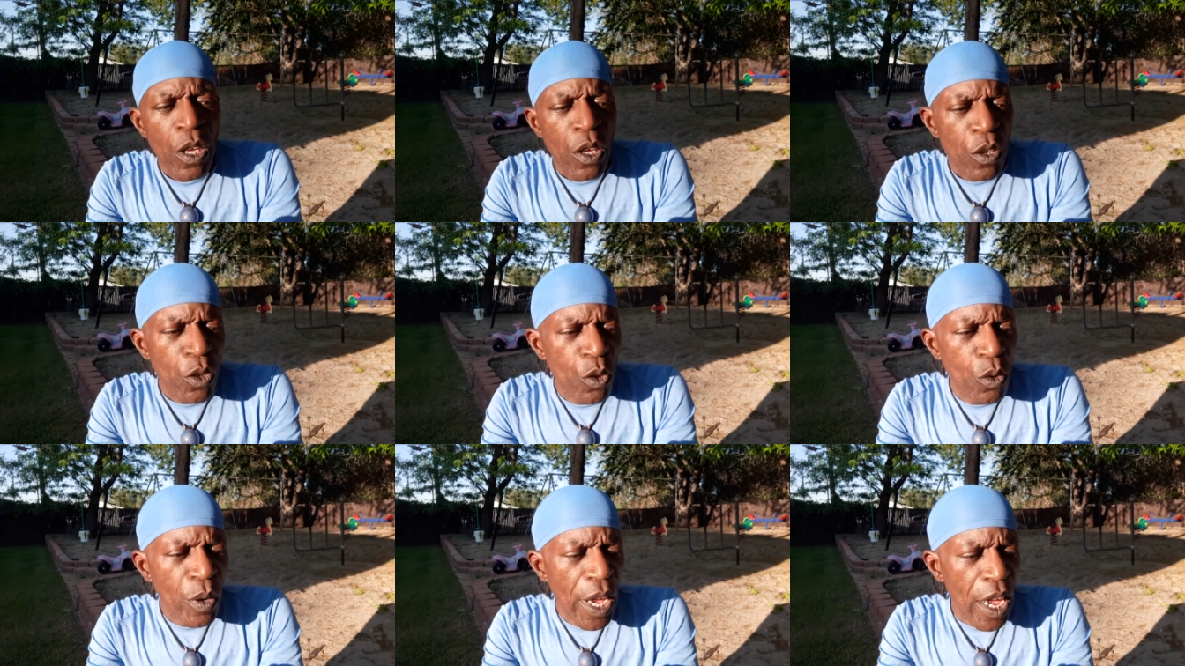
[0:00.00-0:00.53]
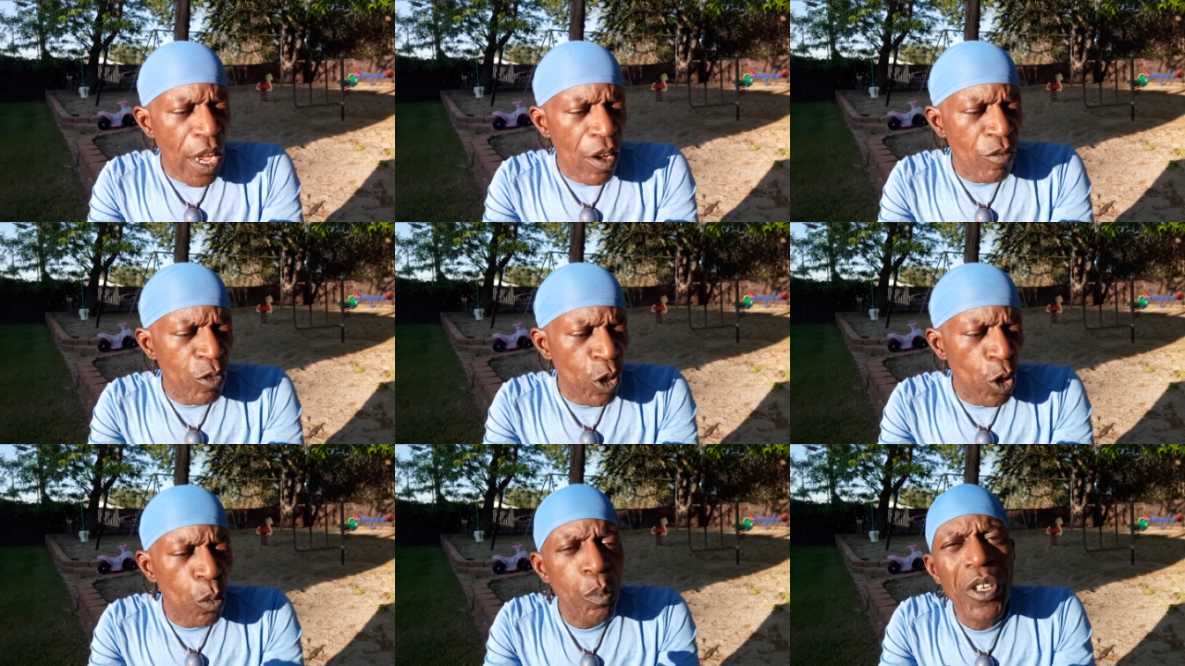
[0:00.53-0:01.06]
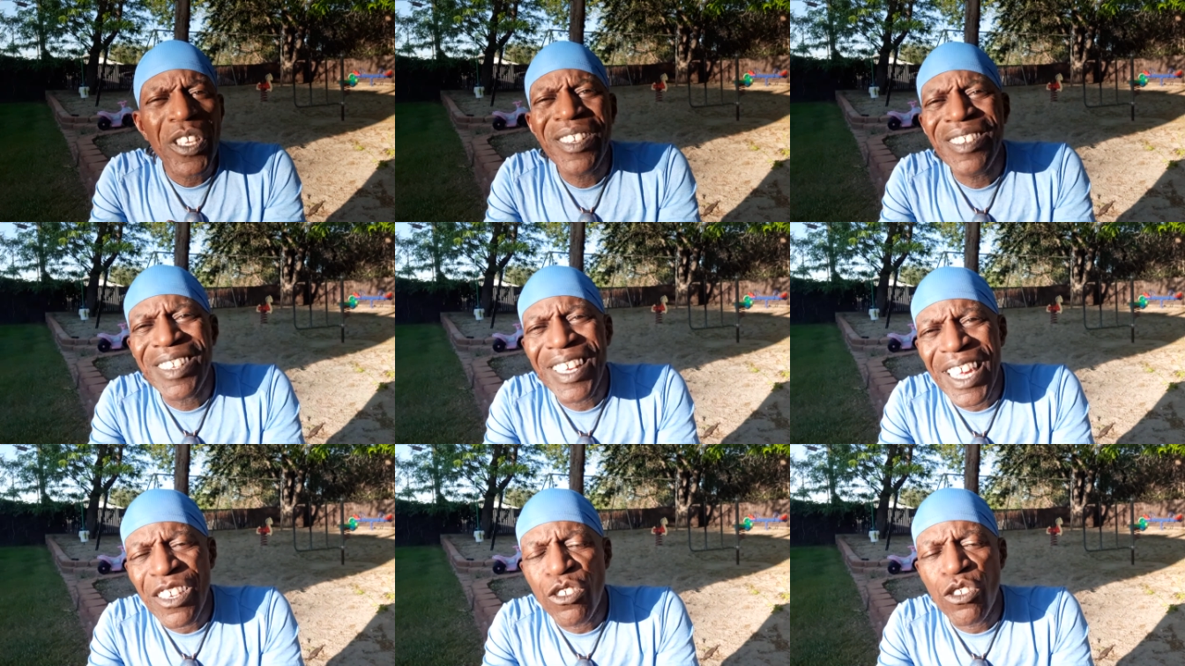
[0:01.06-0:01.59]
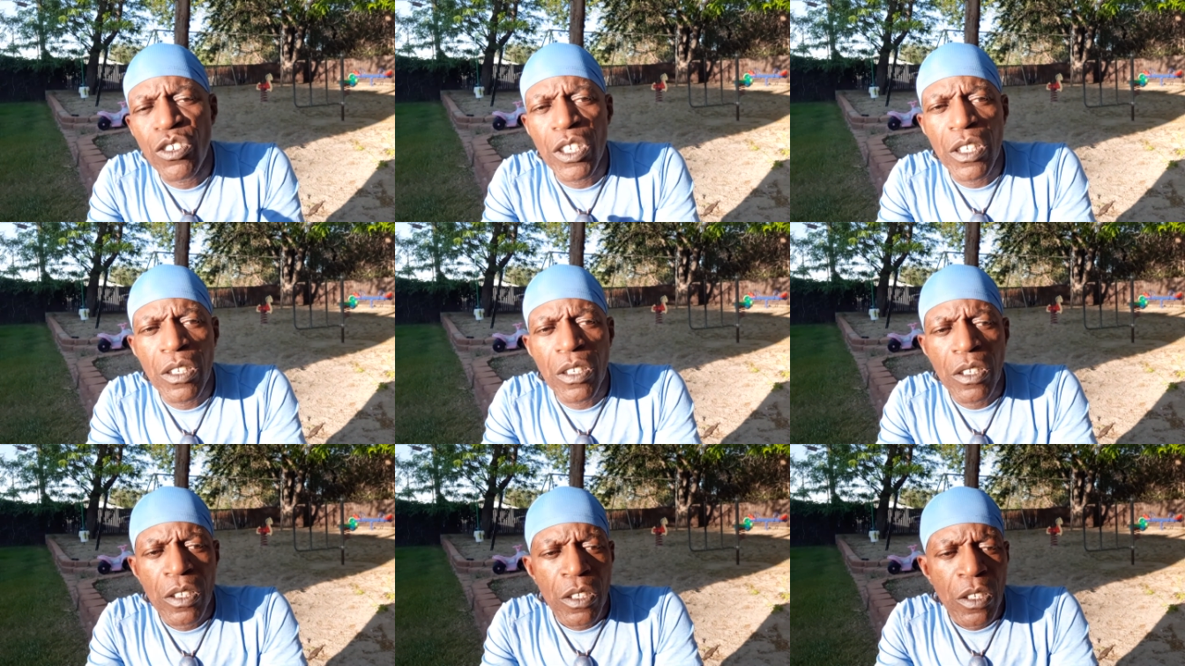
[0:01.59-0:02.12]
you have no possession
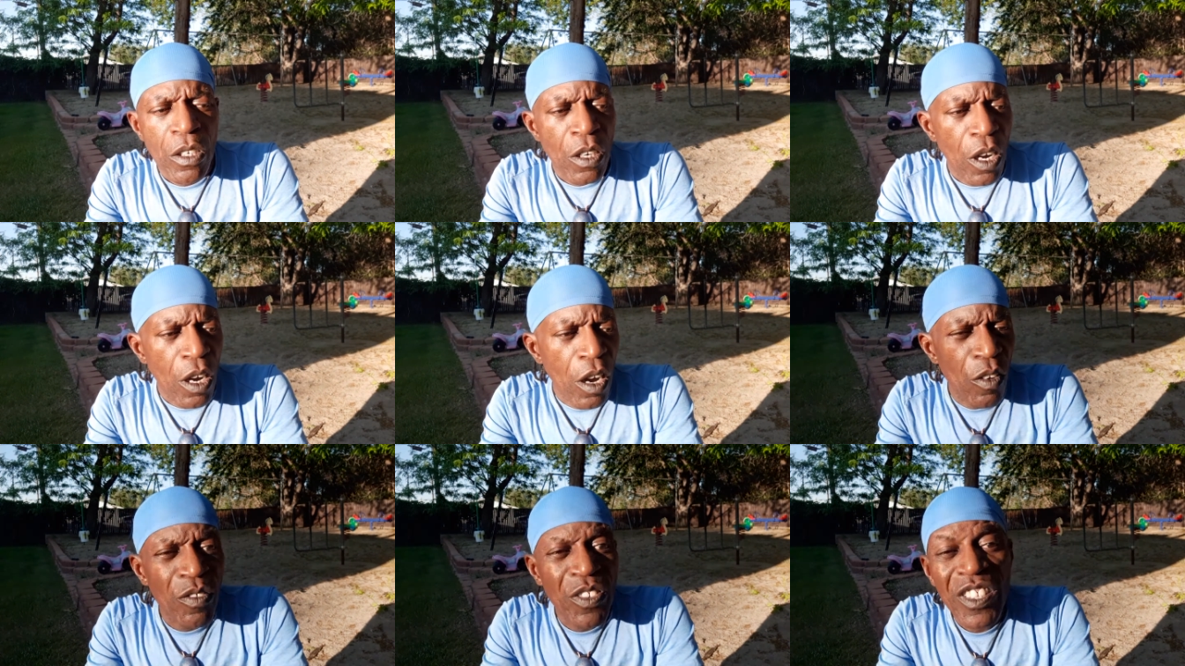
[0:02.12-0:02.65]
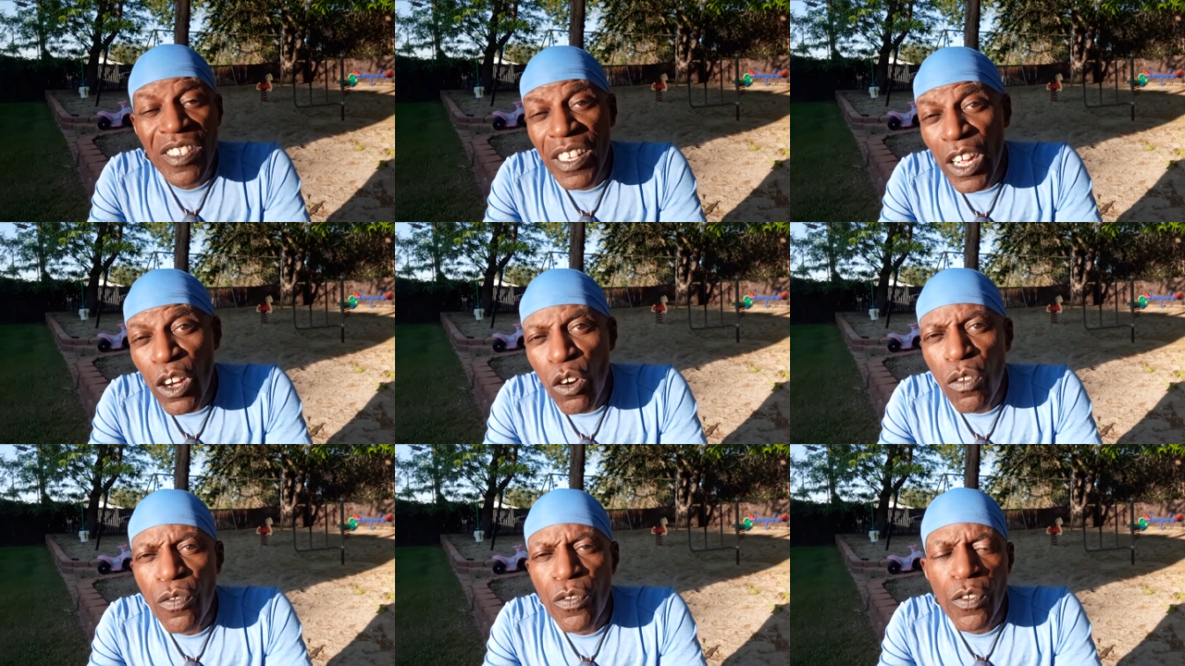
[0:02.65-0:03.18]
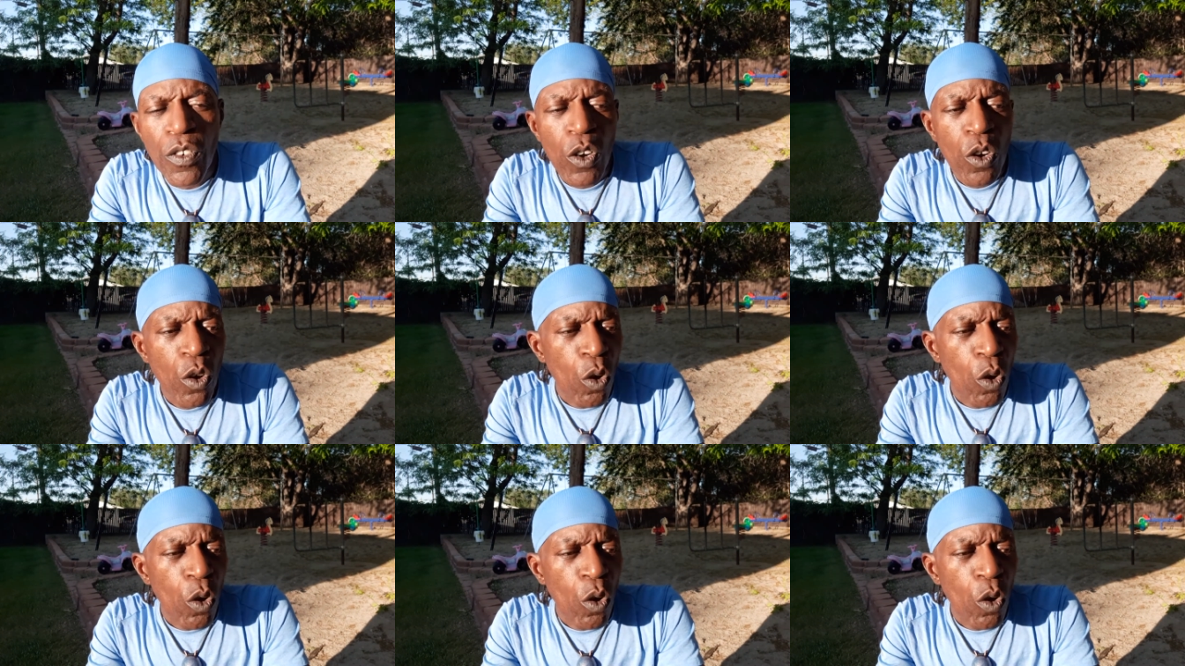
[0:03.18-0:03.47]
of self